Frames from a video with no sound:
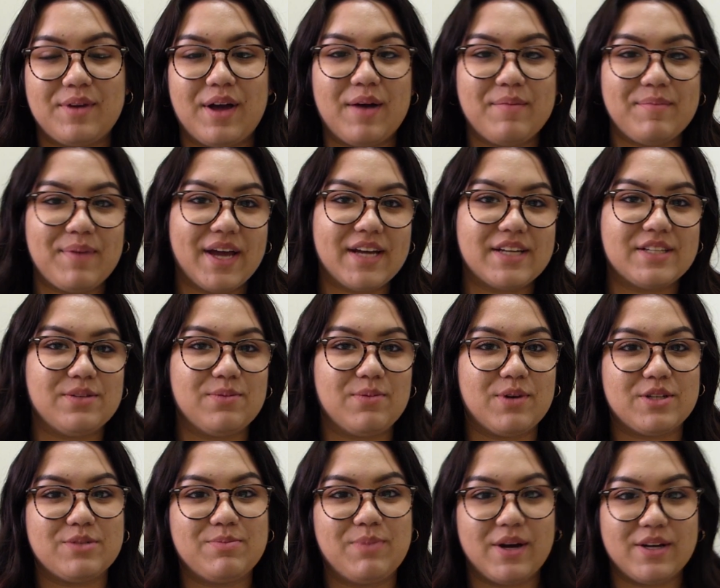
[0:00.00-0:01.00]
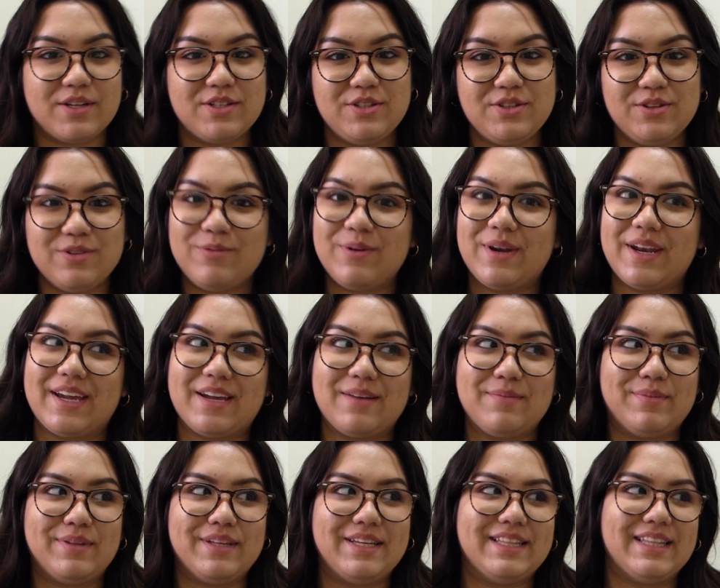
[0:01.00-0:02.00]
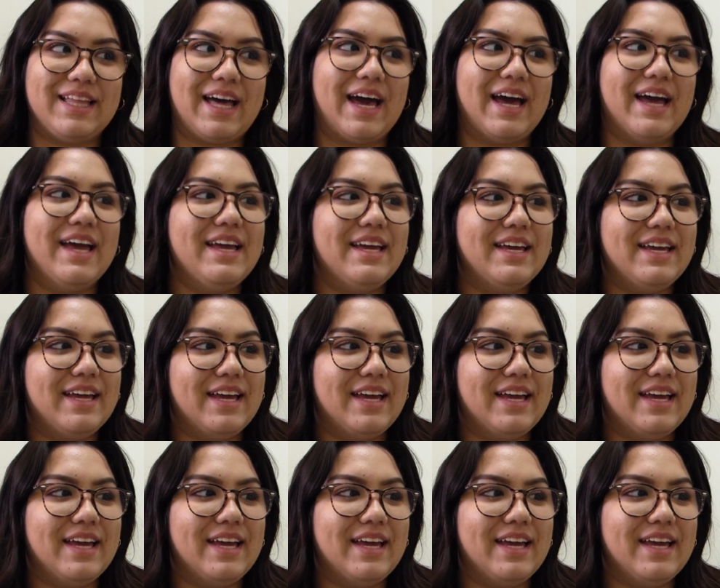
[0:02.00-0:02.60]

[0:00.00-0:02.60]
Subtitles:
Come back to watch part two when I complete that.